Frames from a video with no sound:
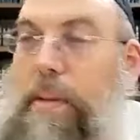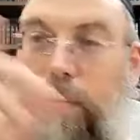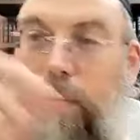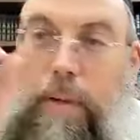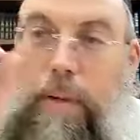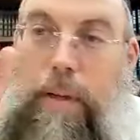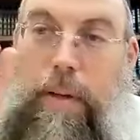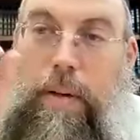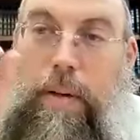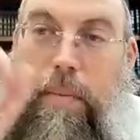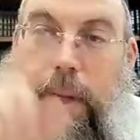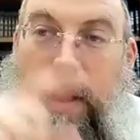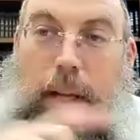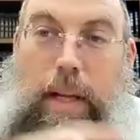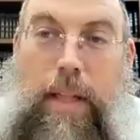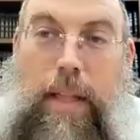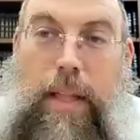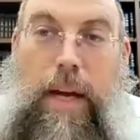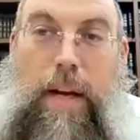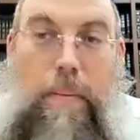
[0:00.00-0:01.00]
And went go,
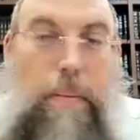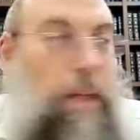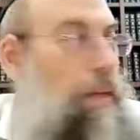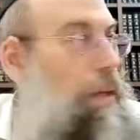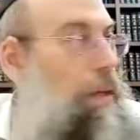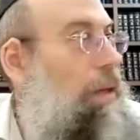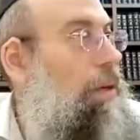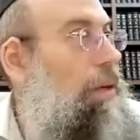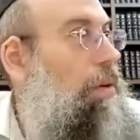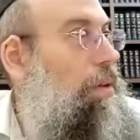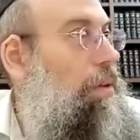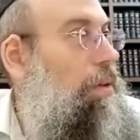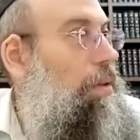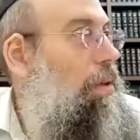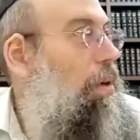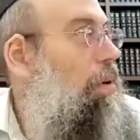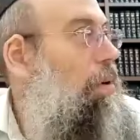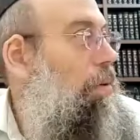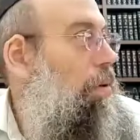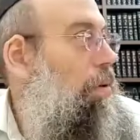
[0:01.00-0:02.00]
like that, he meant in also the
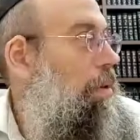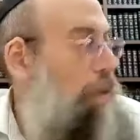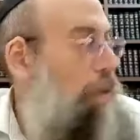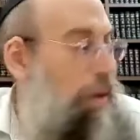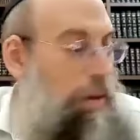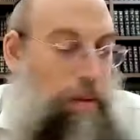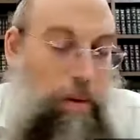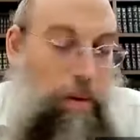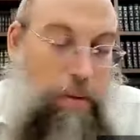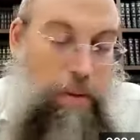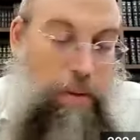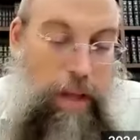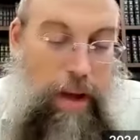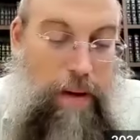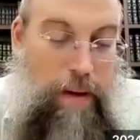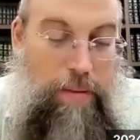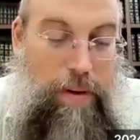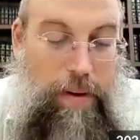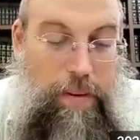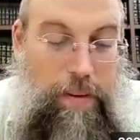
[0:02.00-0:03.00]
oath, the oath to
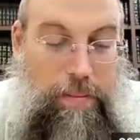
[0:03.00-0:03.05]
heaven.